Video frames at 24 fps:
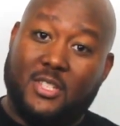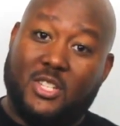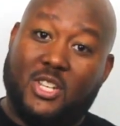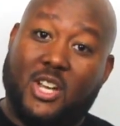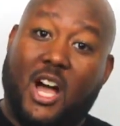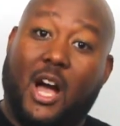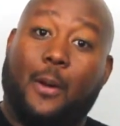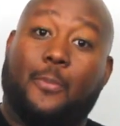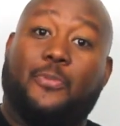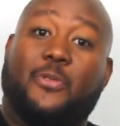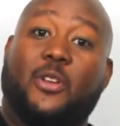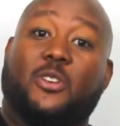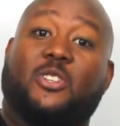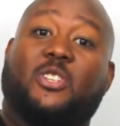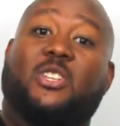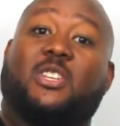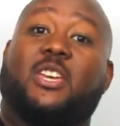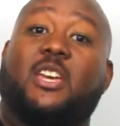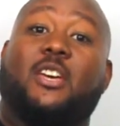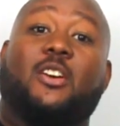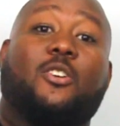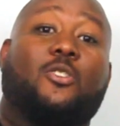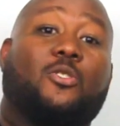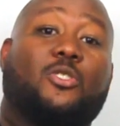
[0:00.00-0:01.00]
to up their
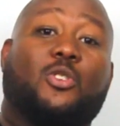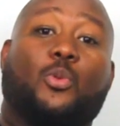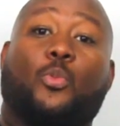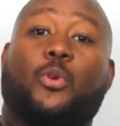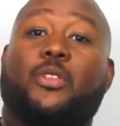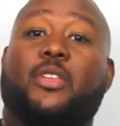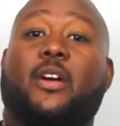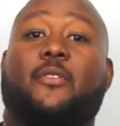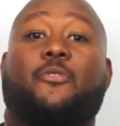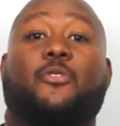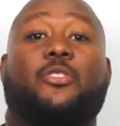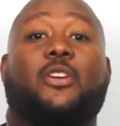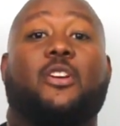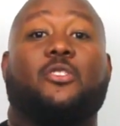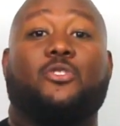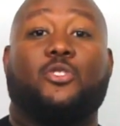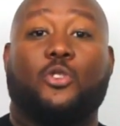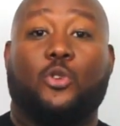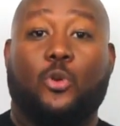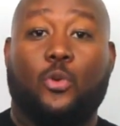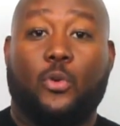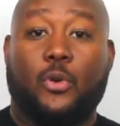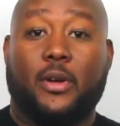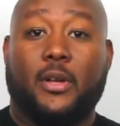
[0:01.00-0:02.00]
skills and whatever they're
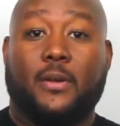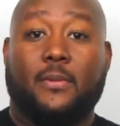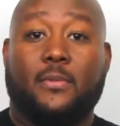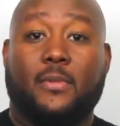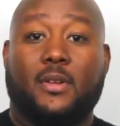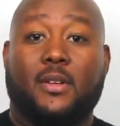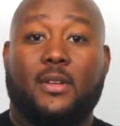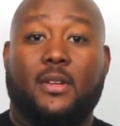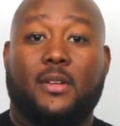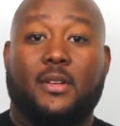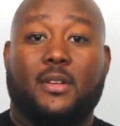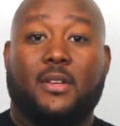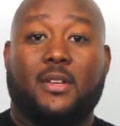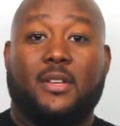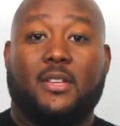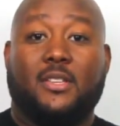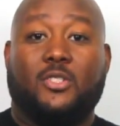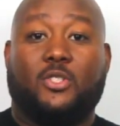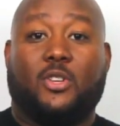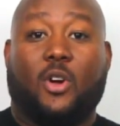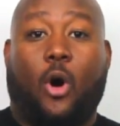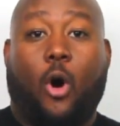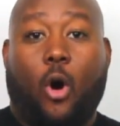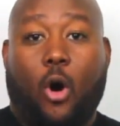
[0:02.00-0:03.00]
doing
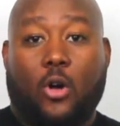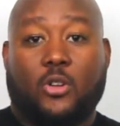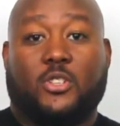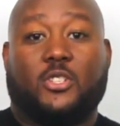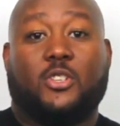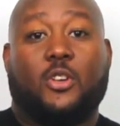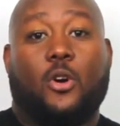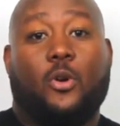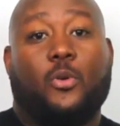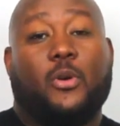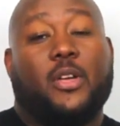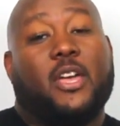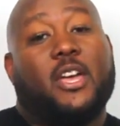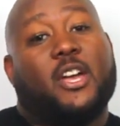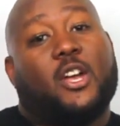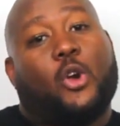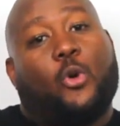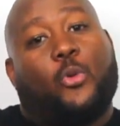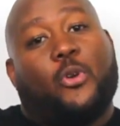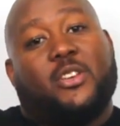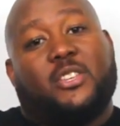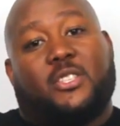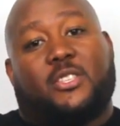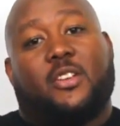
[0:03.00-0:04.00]
to also
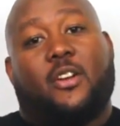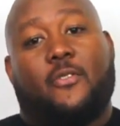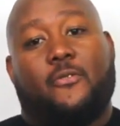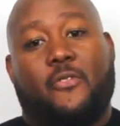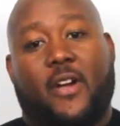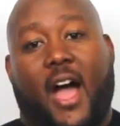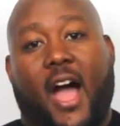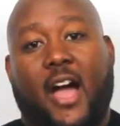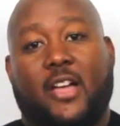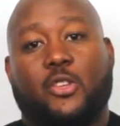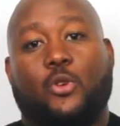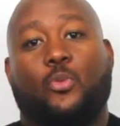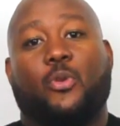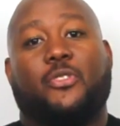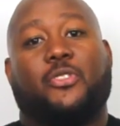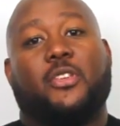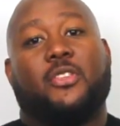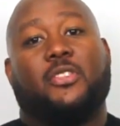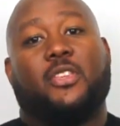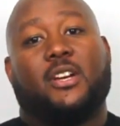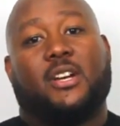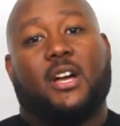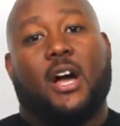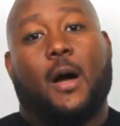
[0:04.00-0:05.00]
increase their value
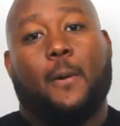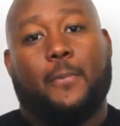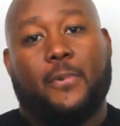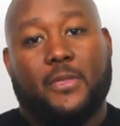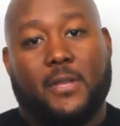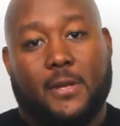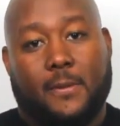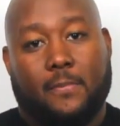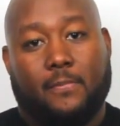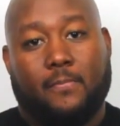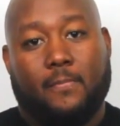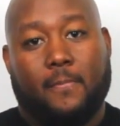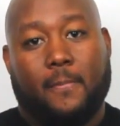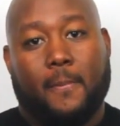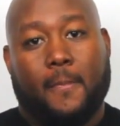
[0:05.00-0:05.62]
within the company.